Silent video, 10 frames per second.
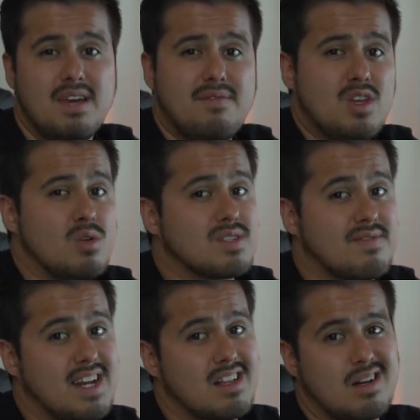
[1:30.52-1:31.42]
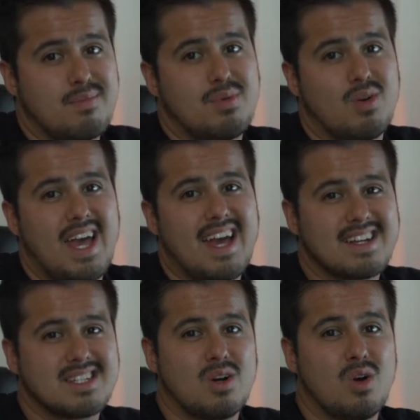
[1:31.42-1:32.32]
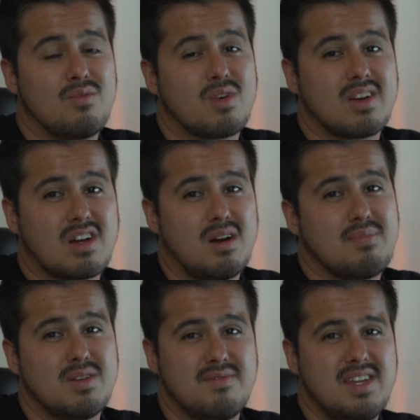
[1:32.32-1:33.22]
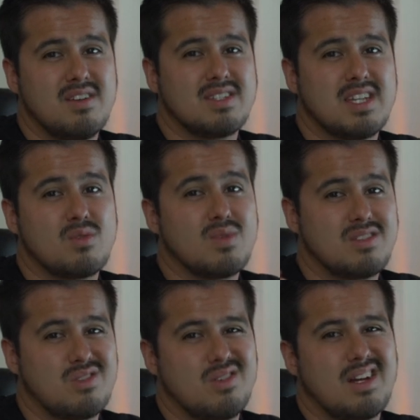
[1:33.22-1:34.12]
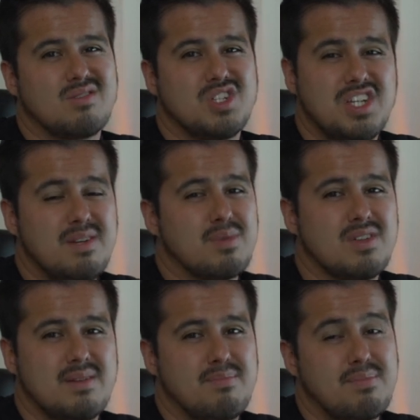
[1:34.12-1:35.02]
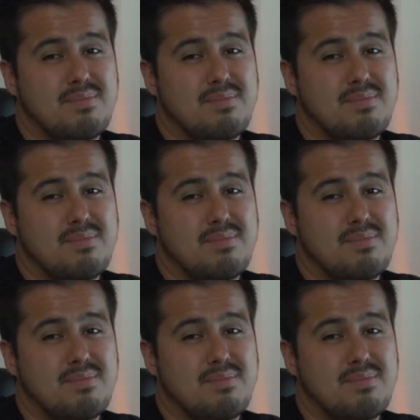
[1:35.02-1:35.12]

If you use Final Cut Pro X over a couple of years, it will turn out cheaper than